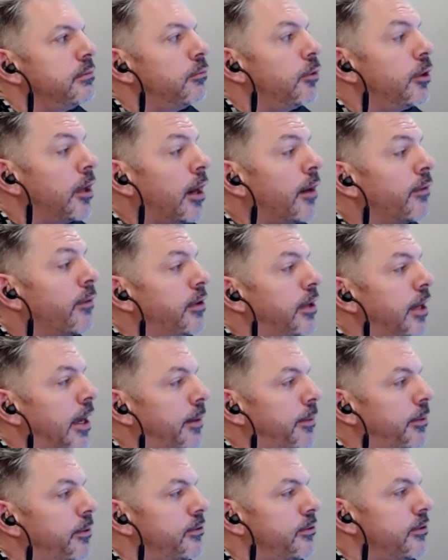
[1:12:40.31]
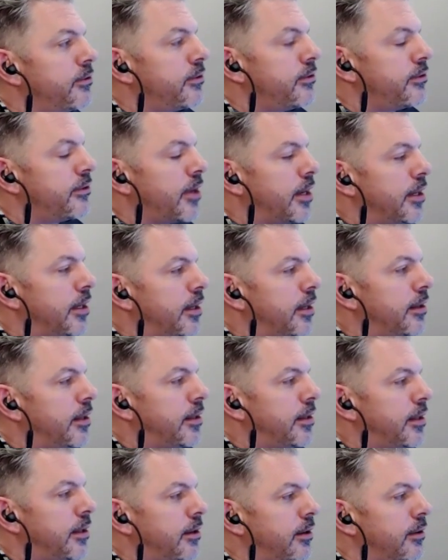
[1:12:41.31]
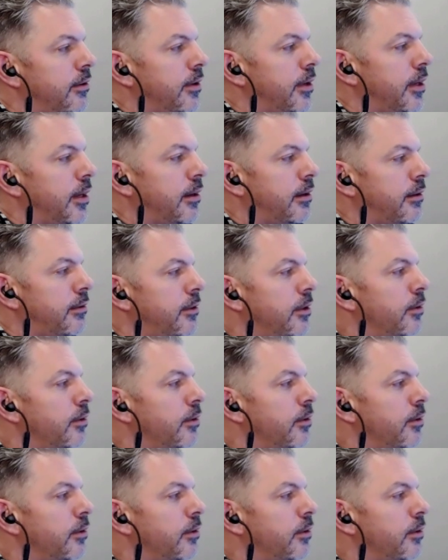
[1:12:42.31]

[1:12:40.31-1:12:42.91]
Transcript: what often happens is this idea that they're uh,